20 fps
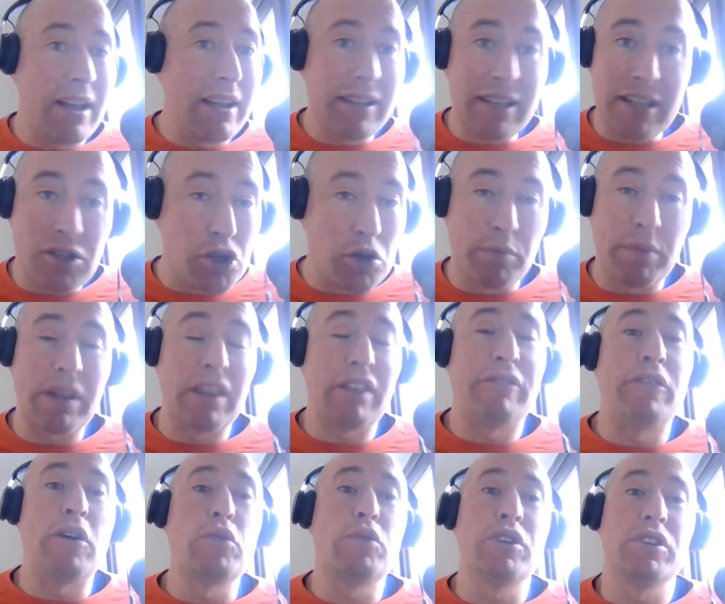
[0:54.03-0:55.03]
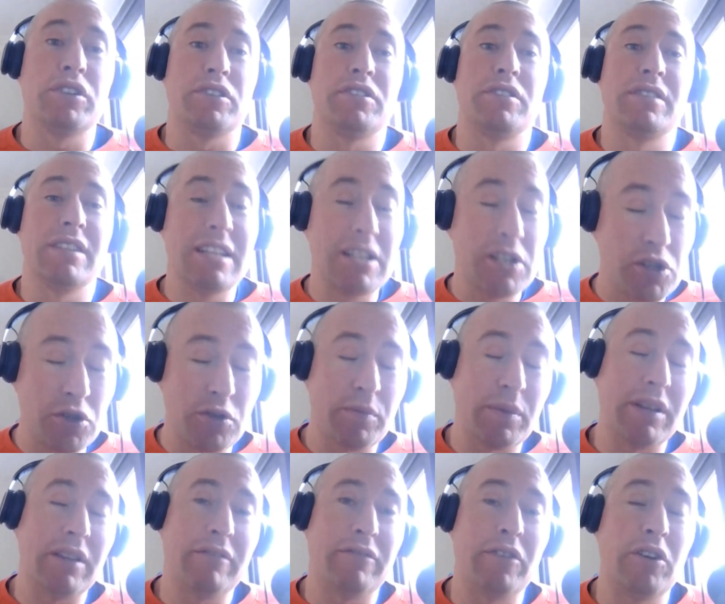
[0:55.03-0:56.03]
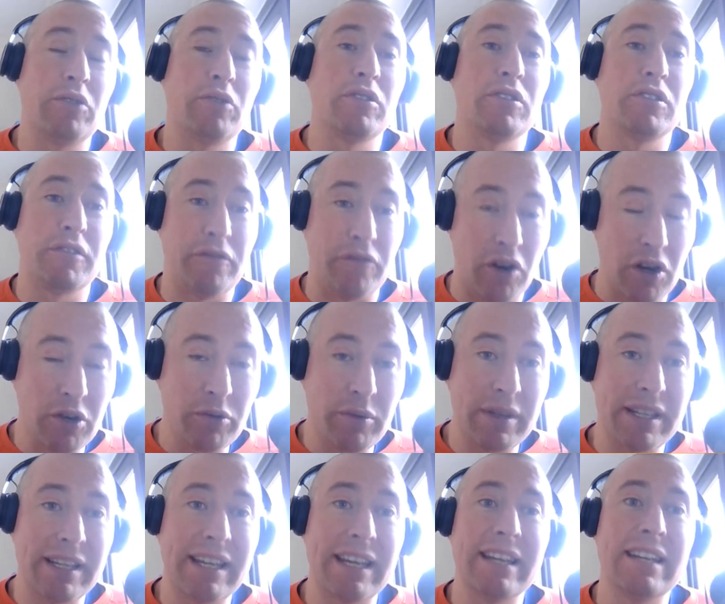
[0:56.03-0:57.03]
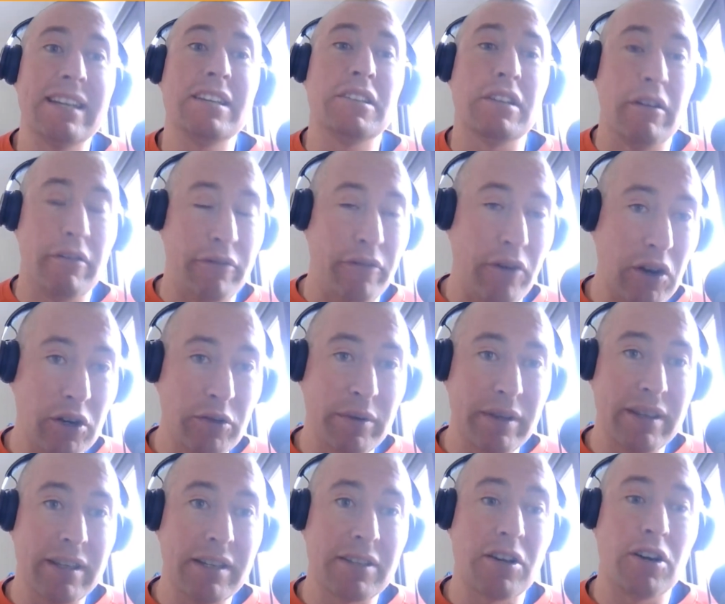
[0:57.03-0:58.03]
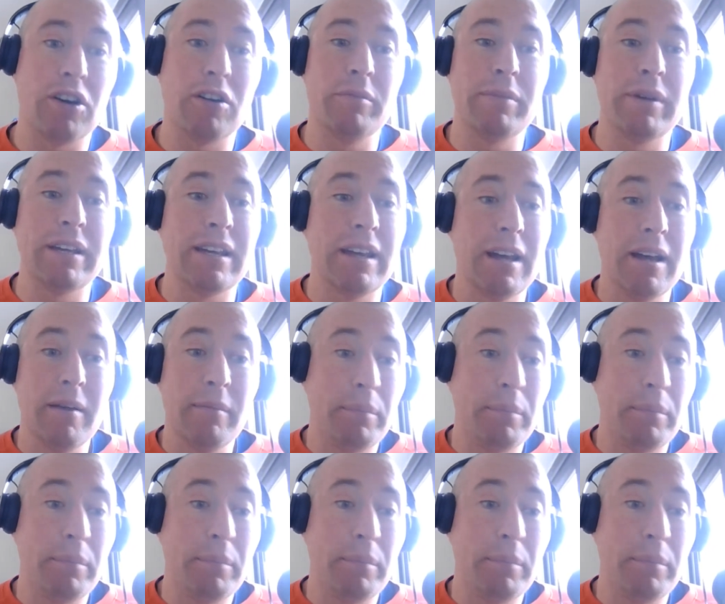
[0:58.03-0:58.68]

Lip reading: It should be the focus. It should be the focus, following the Guineas, following the Derby.